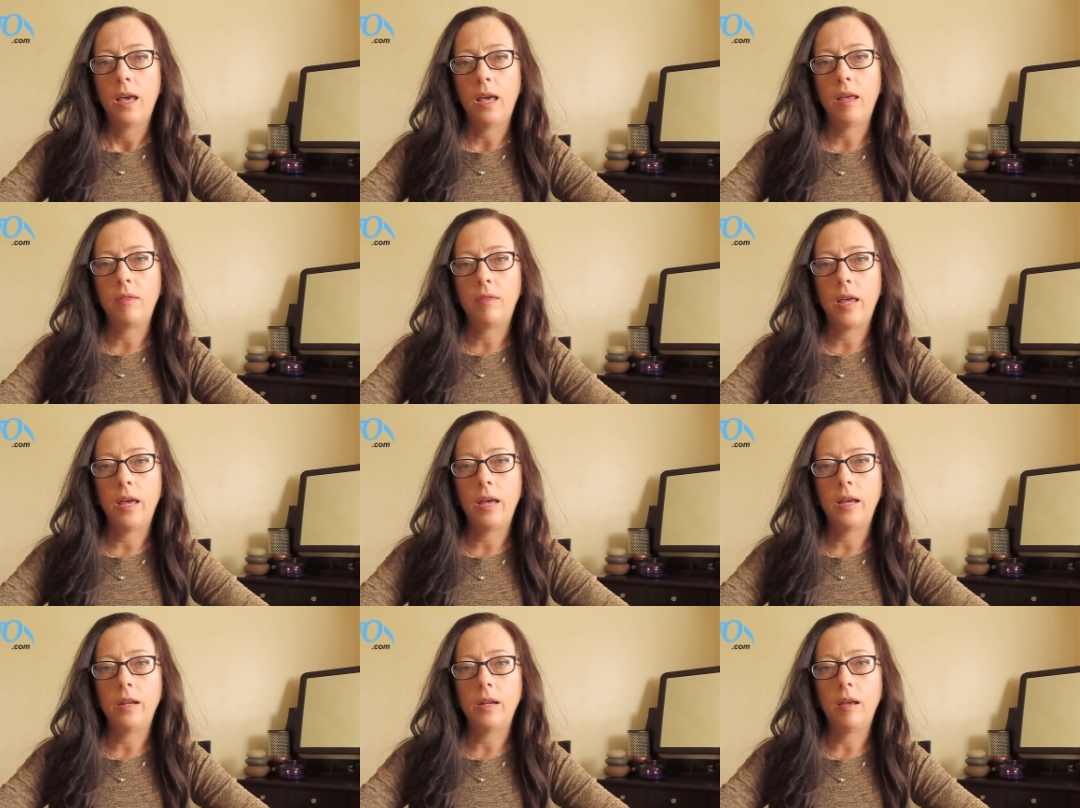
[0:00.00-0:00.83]
And
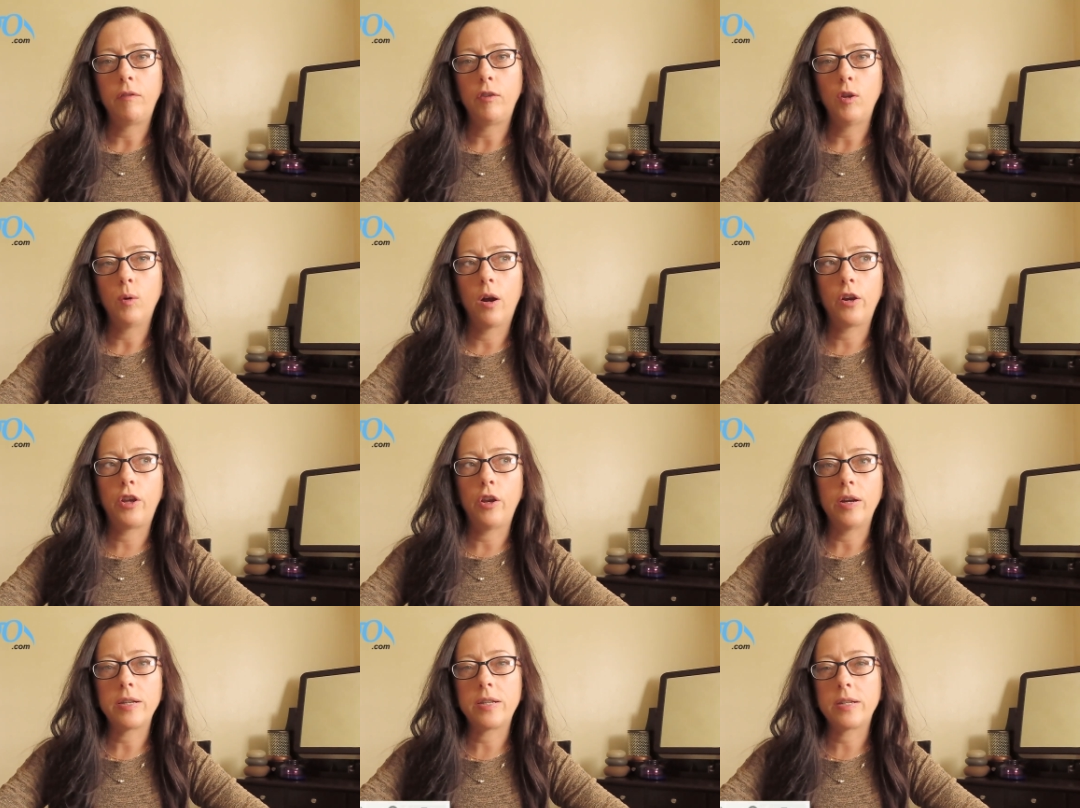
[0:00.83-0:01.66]
then if you are
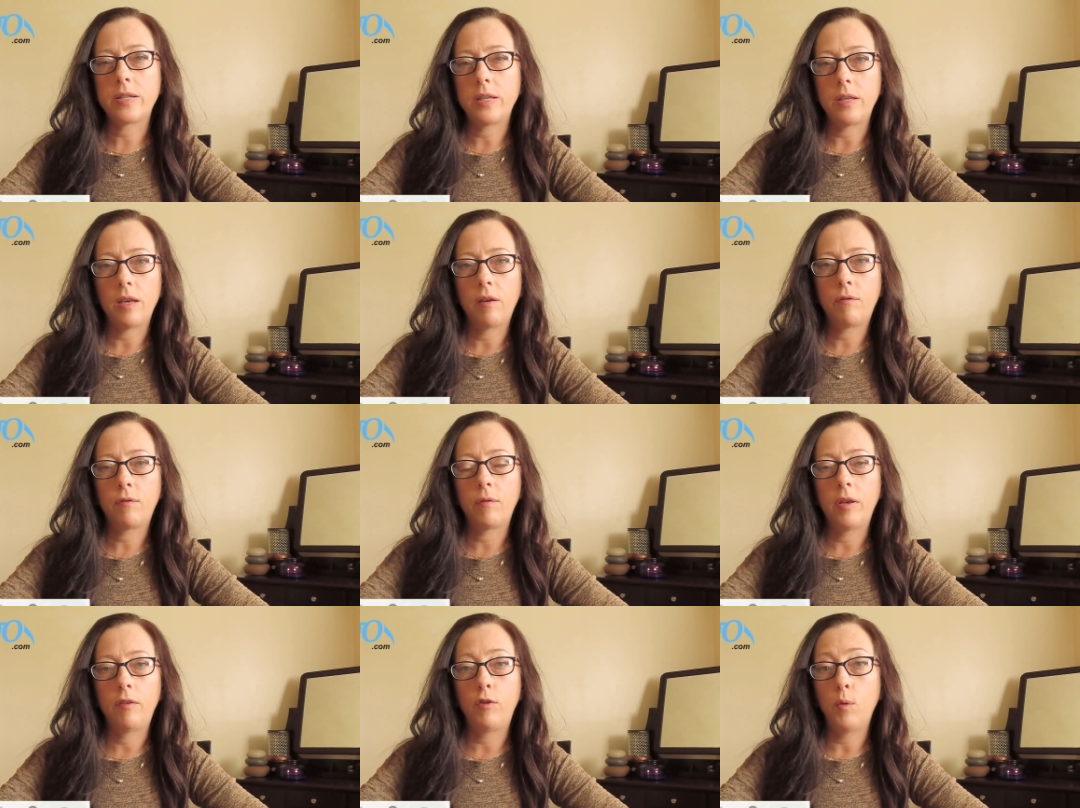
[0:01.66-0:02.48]
curious to see
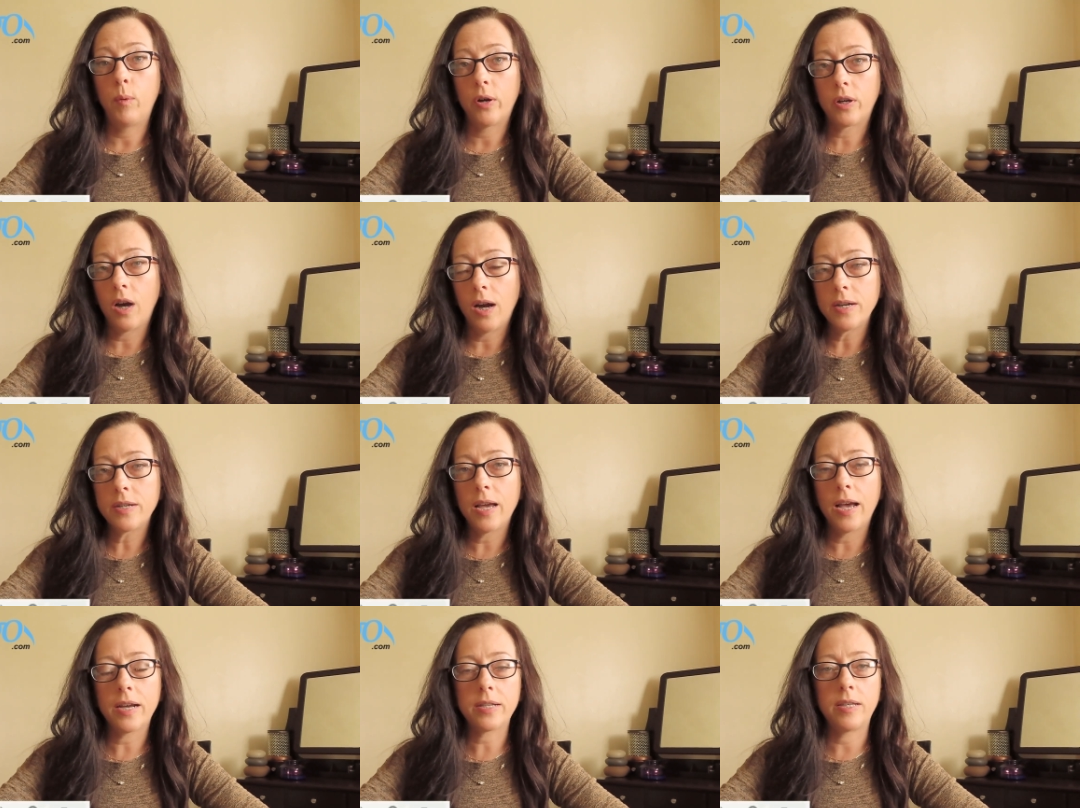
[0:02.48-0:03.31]
if you wear
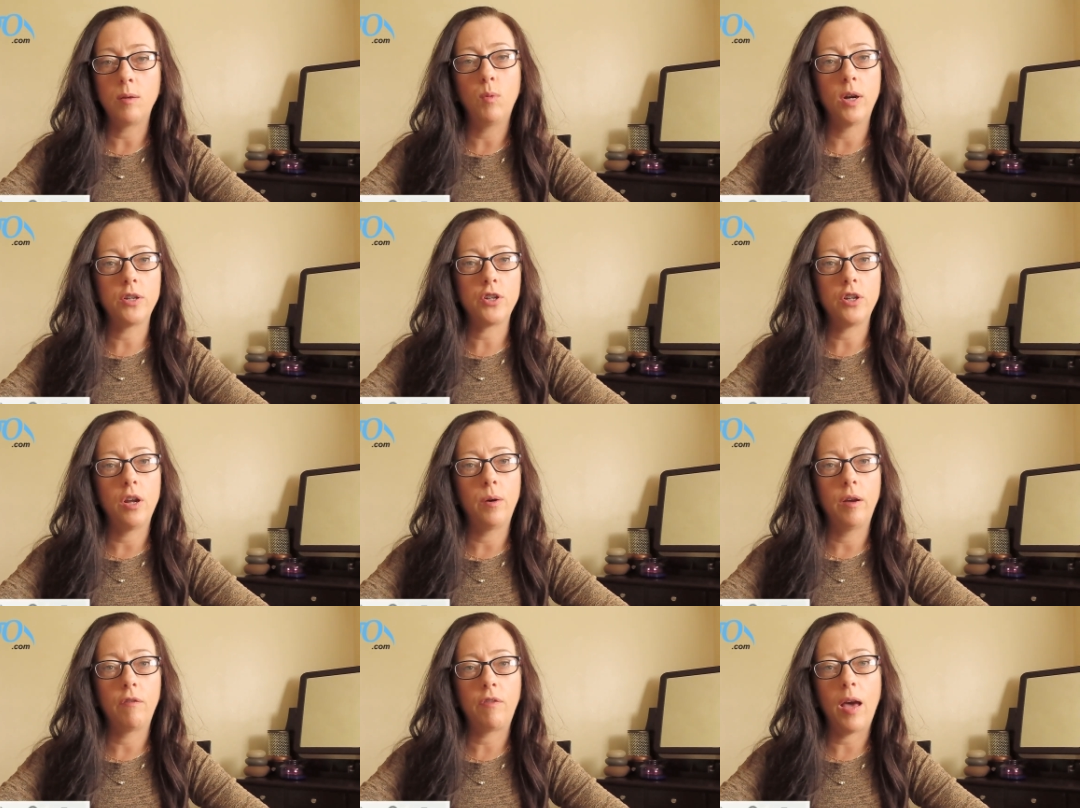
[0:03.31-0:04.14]
contacts and want to
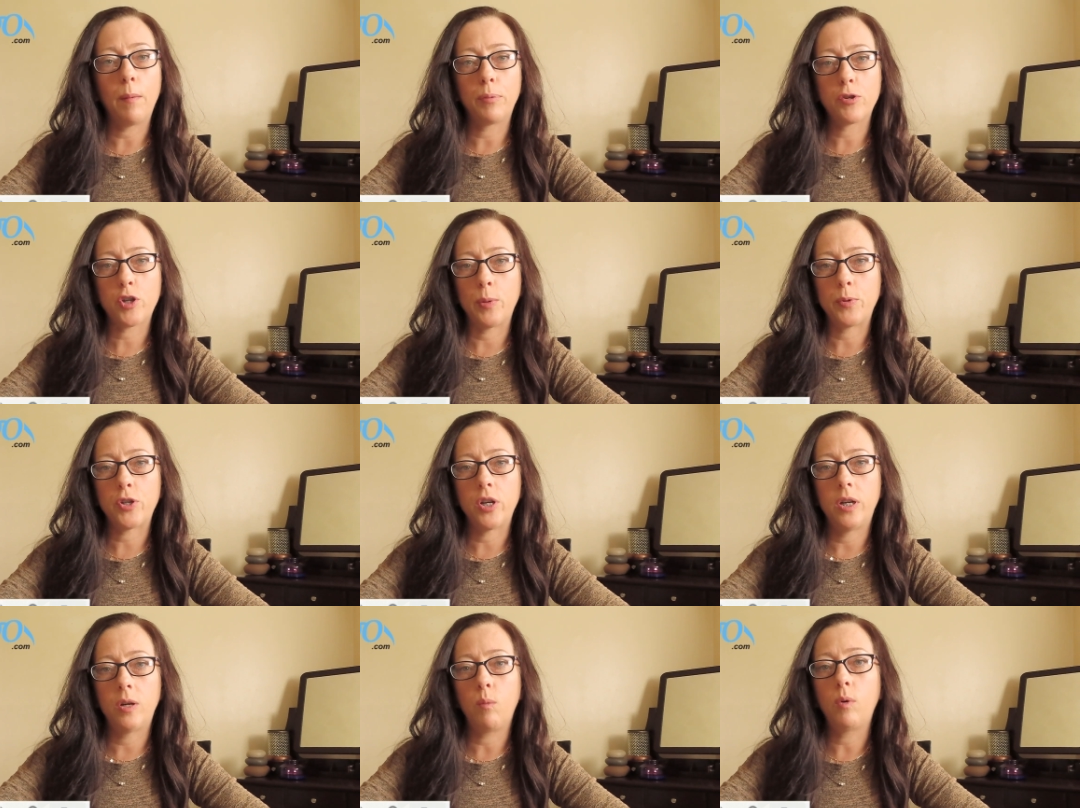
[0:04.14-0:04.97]
know if that
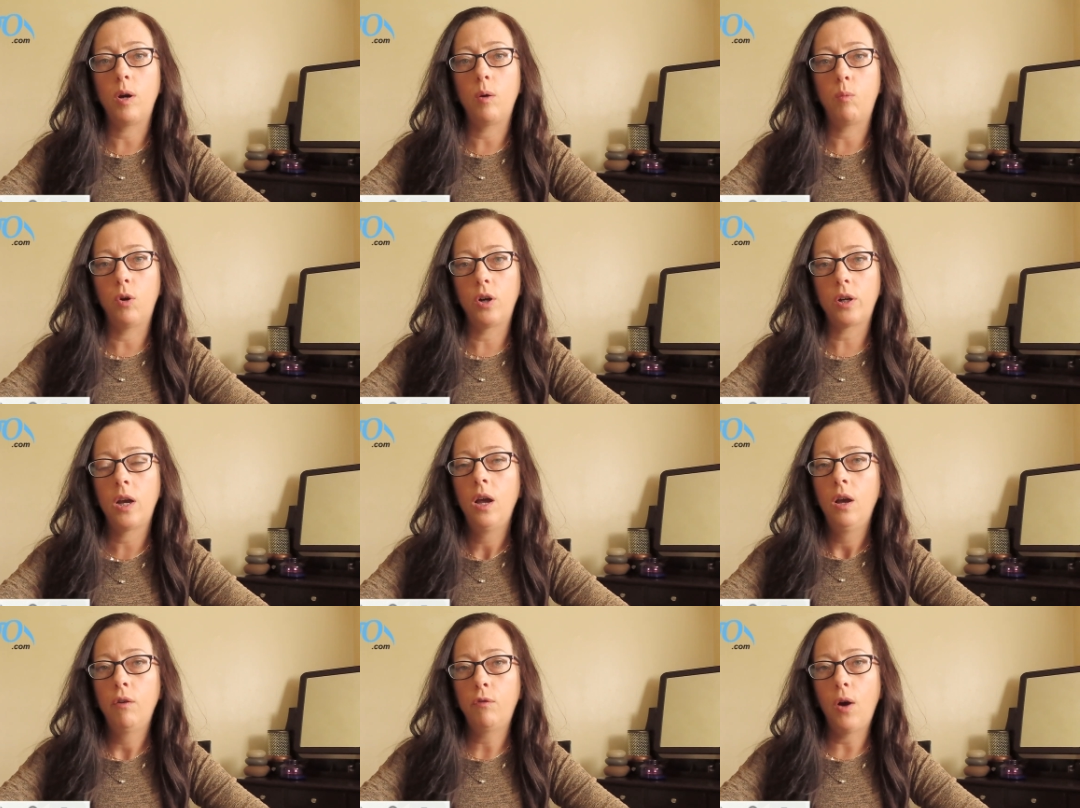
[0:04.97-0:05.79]
prescription will work
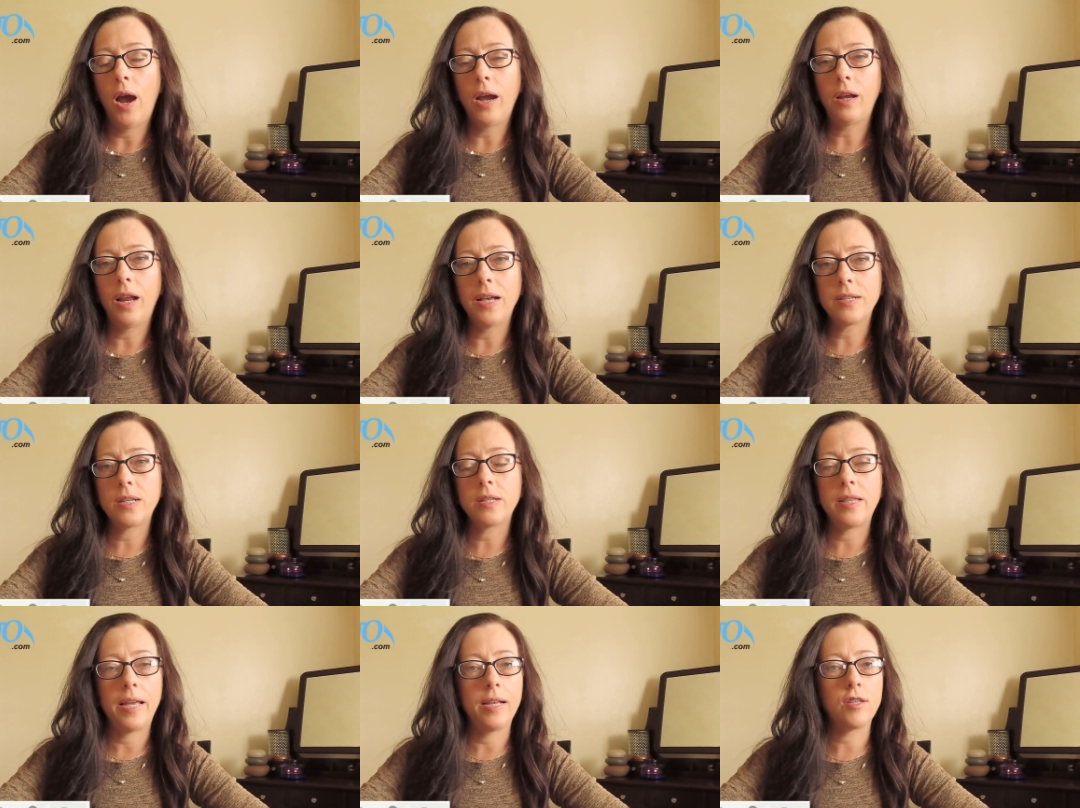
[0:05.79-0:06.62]
for
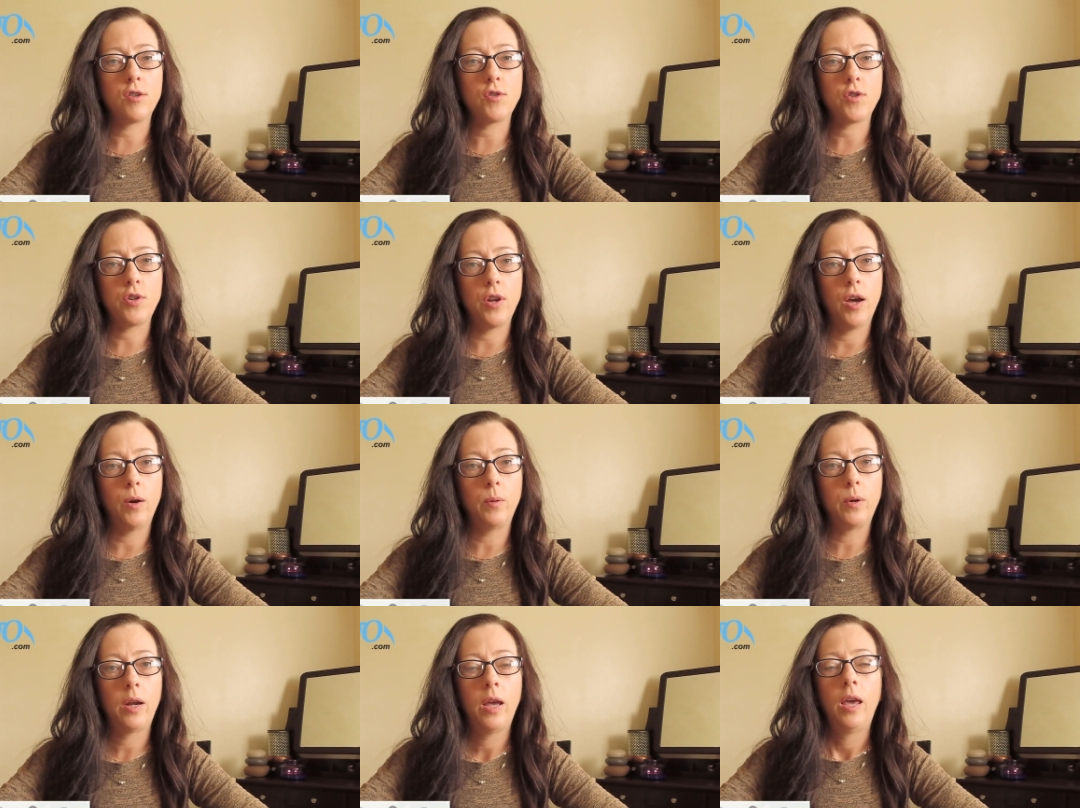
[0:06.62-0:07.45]
eyeglasses, the answer is
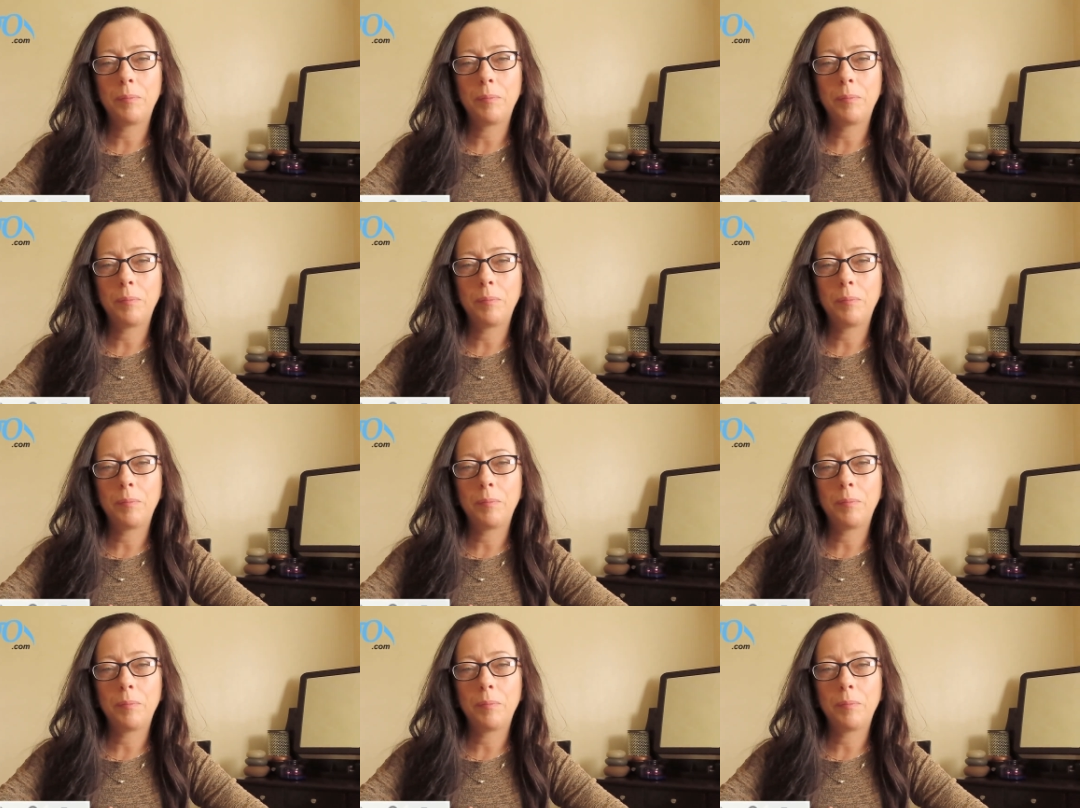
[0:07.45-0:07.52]
no.